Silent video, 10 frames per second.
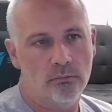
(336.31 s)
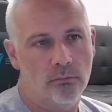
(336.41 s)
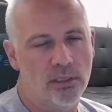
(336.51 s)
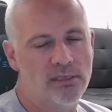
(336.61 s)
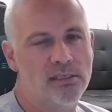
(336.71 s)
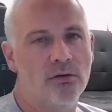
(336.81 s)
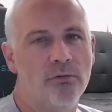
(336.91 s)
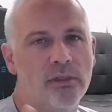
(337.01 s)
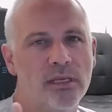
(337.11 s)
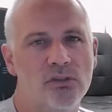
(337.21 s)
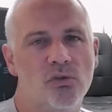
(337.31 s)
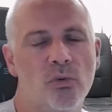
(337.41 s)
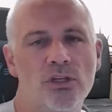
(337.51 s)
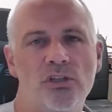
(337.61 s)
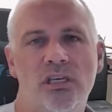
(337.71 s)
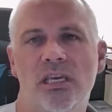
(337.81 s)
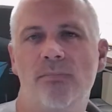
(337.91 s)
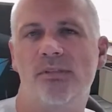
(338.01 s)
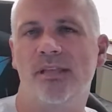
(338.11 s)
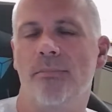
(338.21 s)
because I don't think Twitch
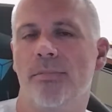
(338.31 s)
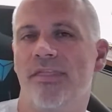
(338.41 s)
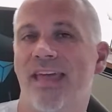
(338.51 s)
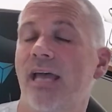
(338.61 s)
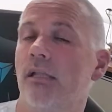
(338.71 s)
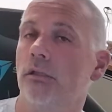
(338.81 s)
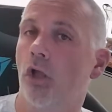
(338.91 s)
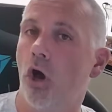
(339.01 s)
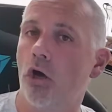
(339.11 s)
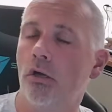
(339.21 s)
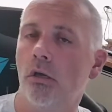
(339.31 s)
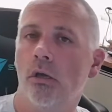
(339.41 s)
keeps them that long.